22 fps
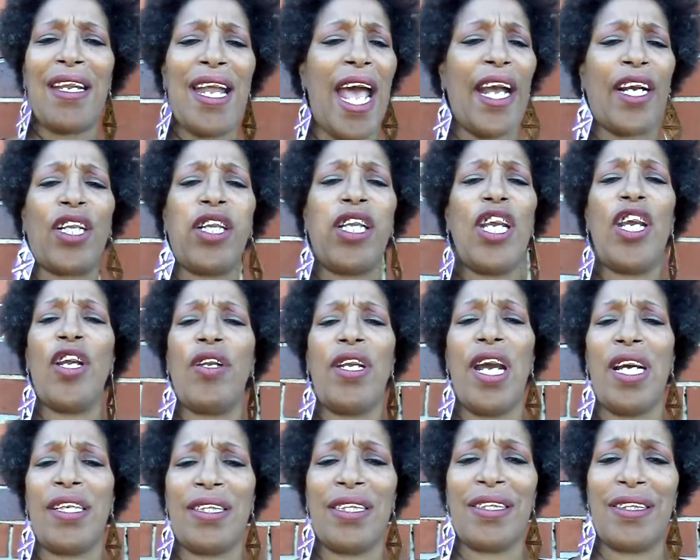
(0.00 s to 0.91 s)
And I
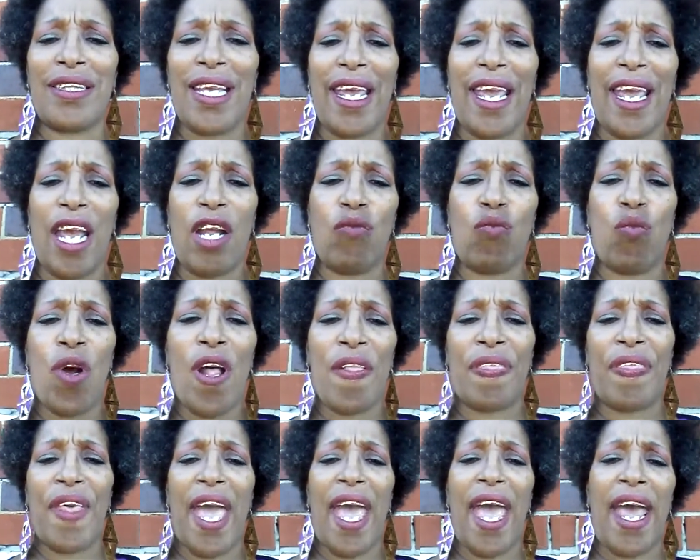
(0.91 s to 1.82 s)
clearly understand
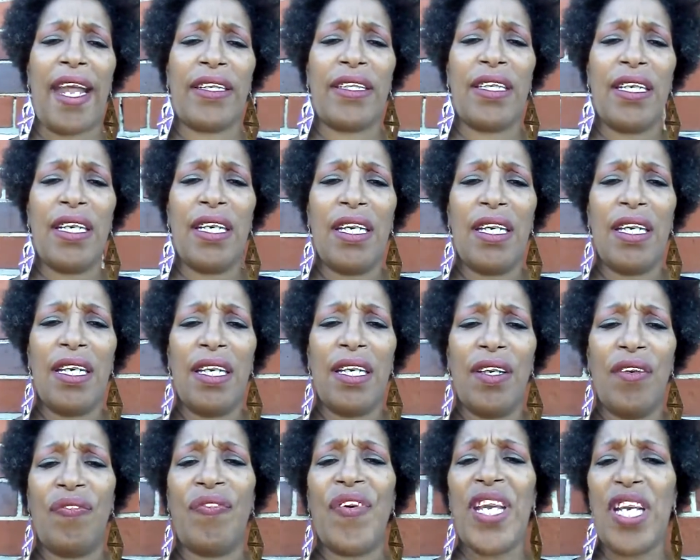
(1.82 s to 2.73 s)
what that
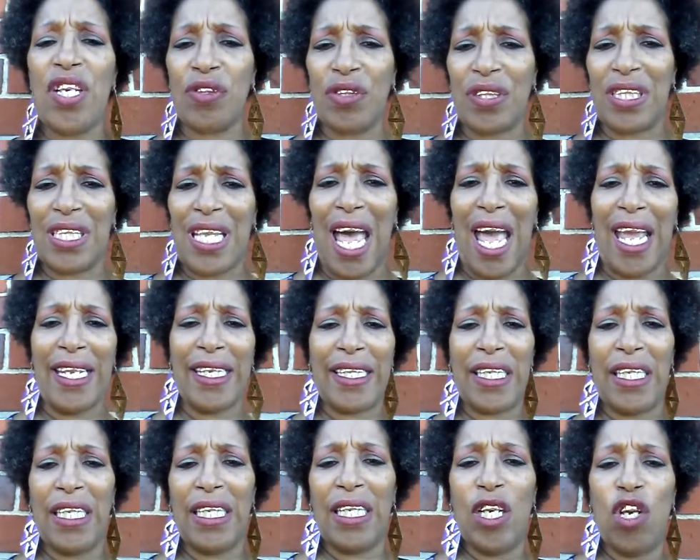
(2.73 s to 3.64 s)
feels
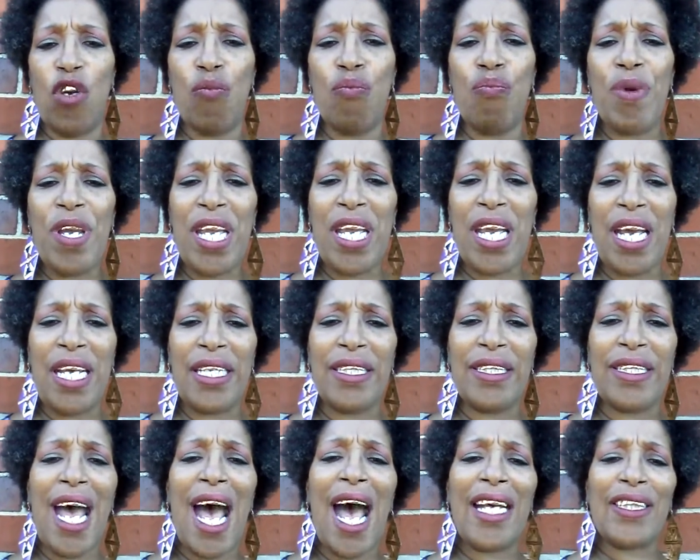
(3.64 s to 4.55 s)
like,
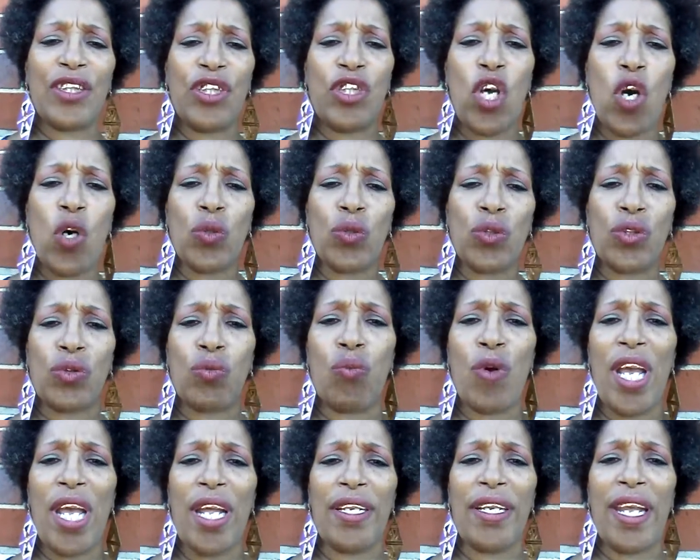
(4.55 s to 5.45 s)
being
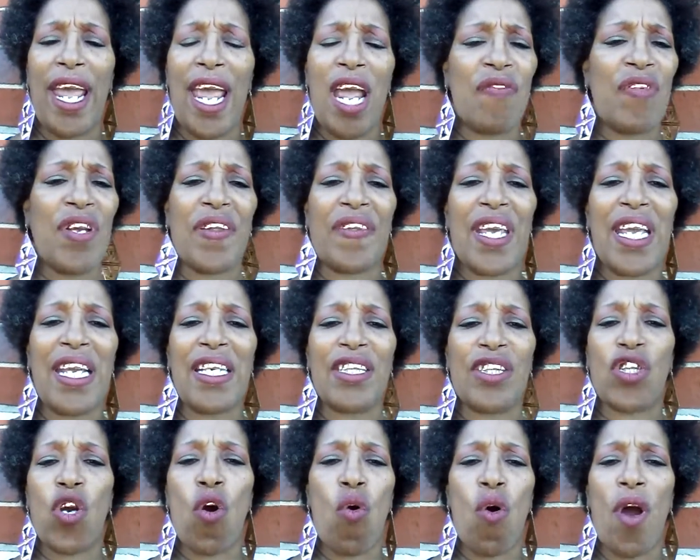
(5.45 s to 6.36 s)
diagnosed when
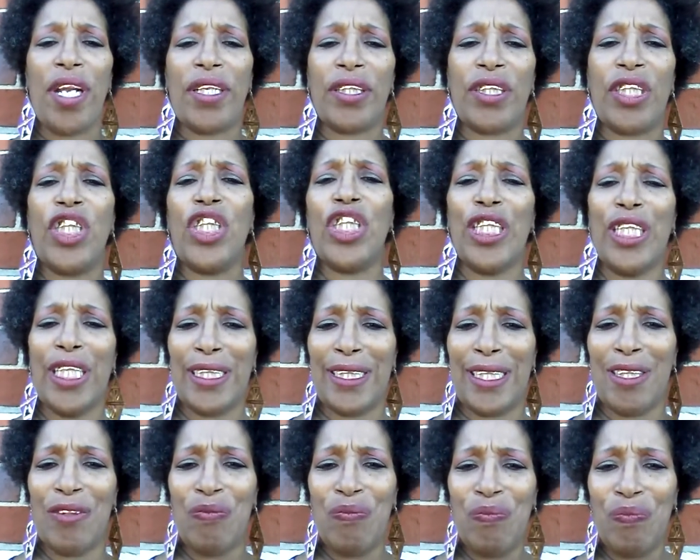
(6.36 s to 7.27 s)
everything is going
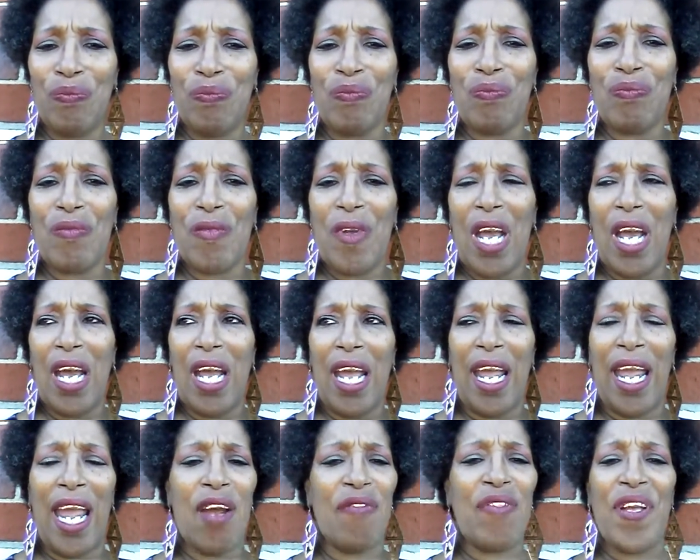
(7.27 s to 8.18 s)
good.
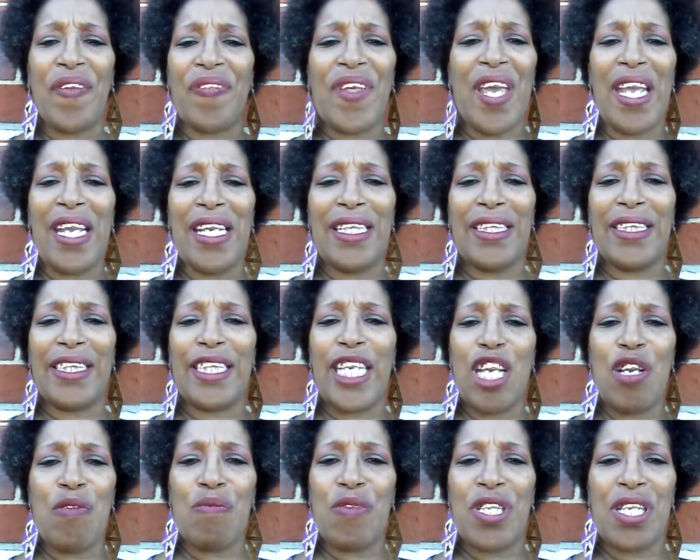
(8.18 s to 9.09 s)
Everything
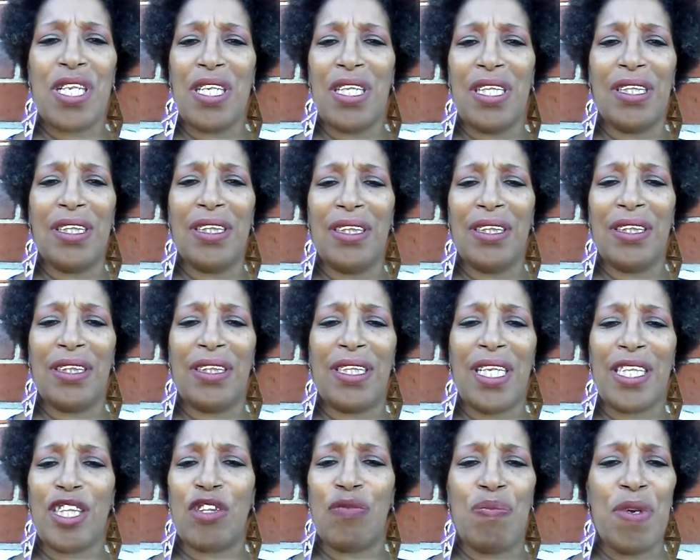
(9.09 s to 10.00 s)
seemed to
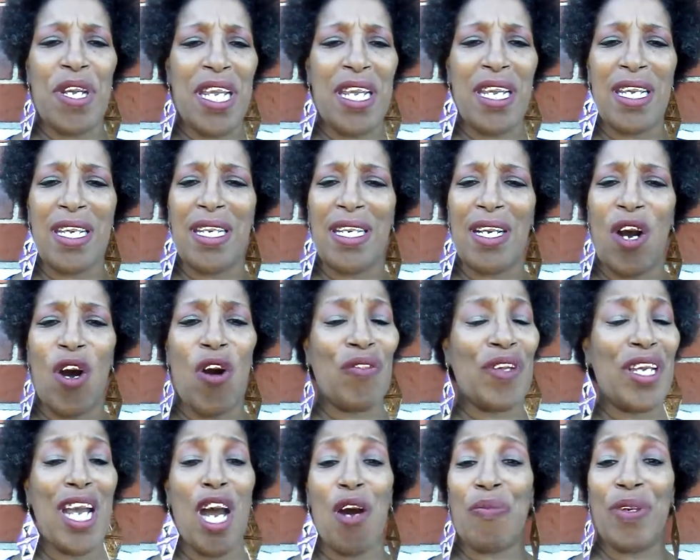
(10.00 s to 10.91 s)
just be
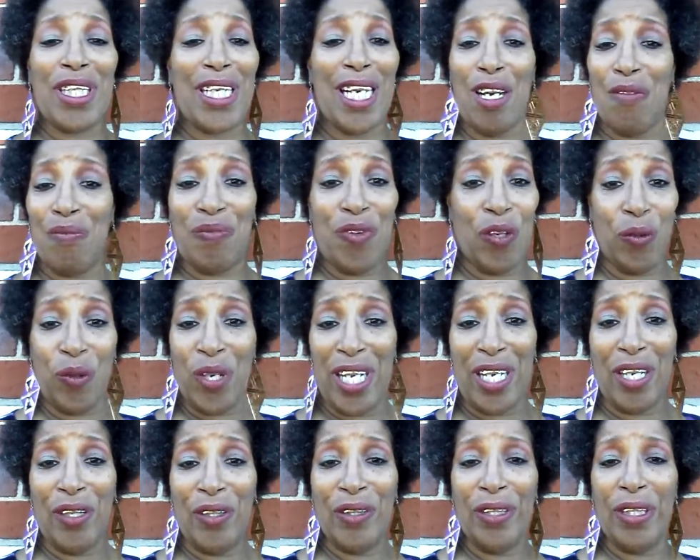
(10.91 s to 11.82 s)
on the up and up, for
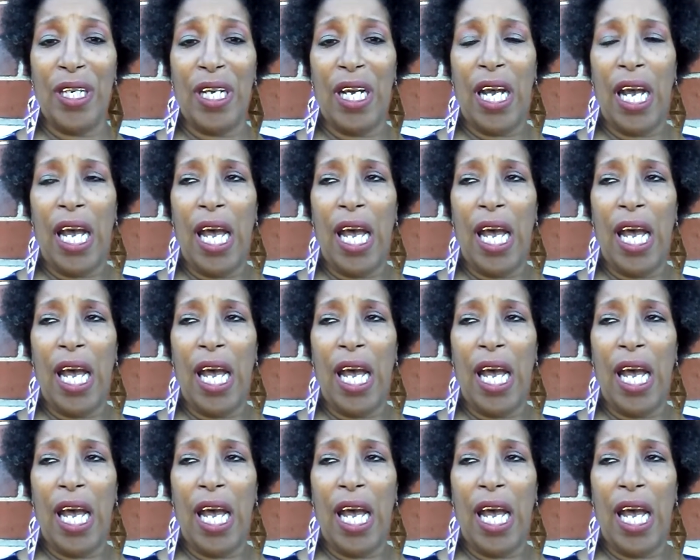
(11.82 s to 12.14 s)
real.